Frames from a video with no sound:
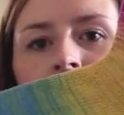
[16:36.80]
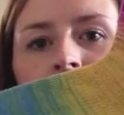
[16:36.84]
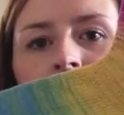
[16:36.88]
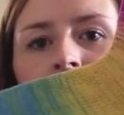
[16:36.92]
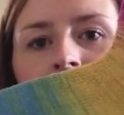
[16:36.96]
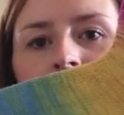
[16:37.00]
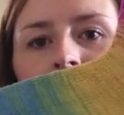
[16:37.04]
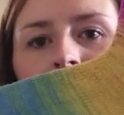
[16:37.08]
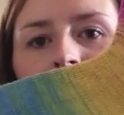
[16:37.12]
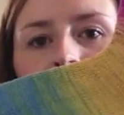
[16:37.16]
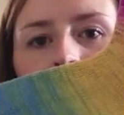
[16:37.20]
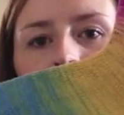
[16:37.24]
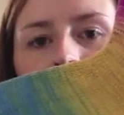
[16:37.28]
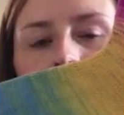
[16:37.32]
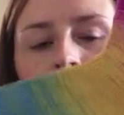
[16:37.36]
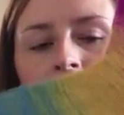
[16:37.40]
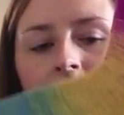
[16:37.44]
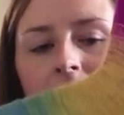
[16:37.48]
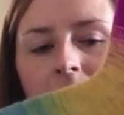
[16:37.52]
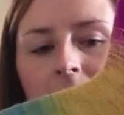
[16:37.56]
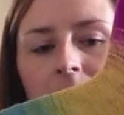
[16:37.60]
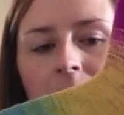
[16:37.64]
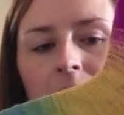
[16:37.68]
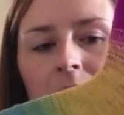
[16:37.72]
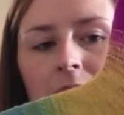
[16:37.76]
Now
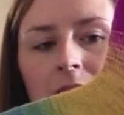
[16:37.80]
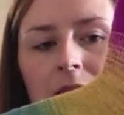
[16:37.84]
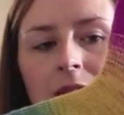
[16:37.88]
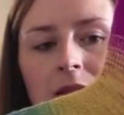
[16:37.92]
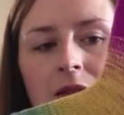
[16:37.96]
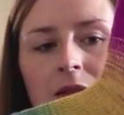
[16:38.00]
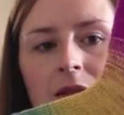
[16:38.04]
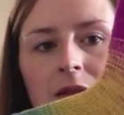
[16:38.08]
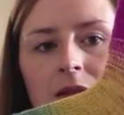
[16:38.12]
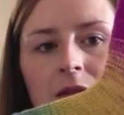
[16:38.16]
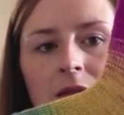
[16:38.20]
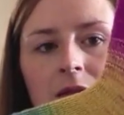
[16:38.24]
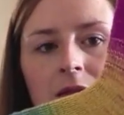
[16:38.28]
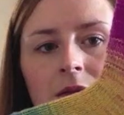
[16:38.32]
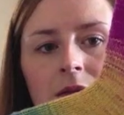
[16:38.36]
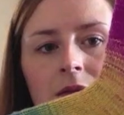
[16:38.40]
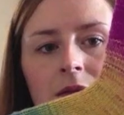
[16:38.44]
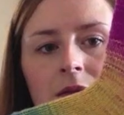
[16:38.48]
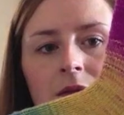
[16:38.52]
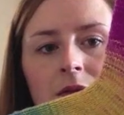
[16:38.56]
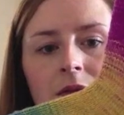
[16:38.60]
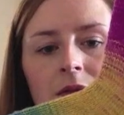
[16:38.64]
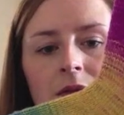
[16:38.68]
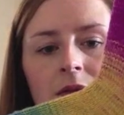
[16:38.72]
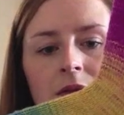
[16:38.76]
these,
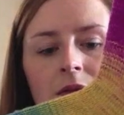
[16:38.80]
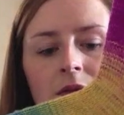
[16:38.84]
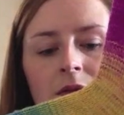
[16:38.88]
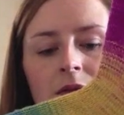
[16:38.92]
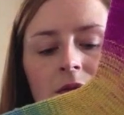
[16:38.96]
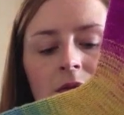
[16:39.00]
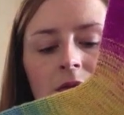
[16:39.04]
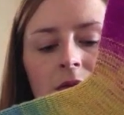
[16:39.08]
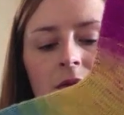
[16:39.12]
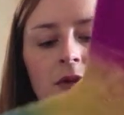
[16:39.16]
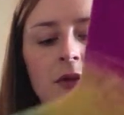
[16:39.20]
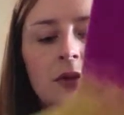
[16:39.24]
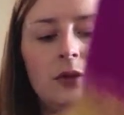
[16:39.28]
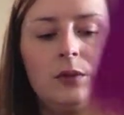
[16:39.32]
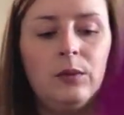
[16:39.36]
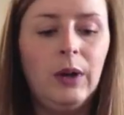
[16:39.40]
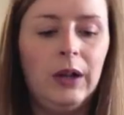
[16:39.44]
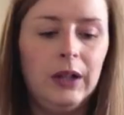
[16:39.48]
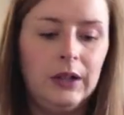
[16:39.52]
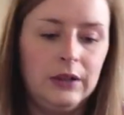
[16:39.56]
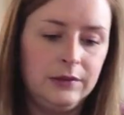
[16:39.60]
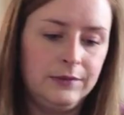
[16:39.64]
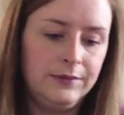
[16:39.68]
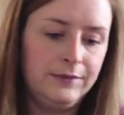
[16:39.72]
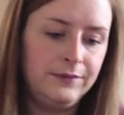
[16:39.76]

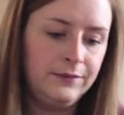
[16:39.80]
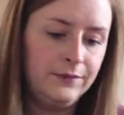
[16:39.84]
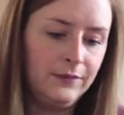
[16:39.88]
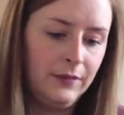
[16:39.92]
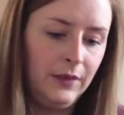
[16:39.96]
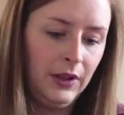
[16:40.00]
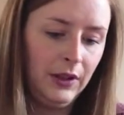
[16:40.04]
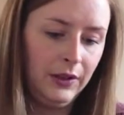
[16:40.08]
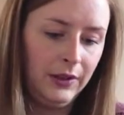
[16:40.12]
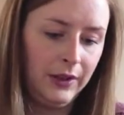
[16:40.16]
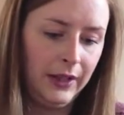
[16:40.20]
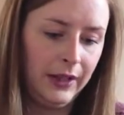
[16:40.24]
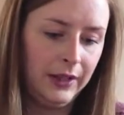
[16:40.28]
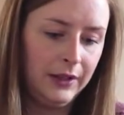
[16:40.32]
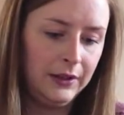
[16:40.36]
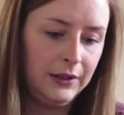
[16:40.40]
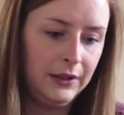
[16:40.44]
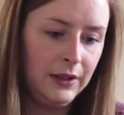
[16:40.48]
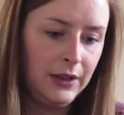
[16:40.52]
well, okay.